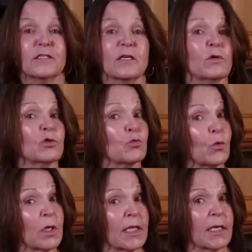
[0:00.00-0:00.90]
so it's
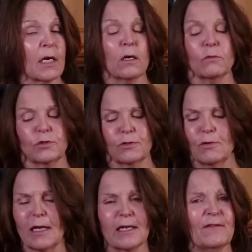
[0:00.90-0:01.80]
really cold. Do
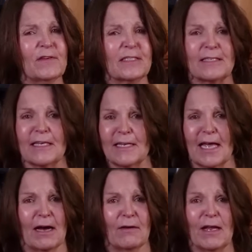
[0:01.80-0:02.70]
not leave it sitting
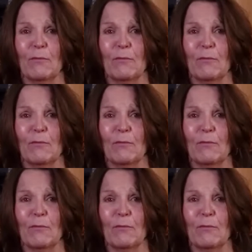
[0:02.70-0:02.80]
out.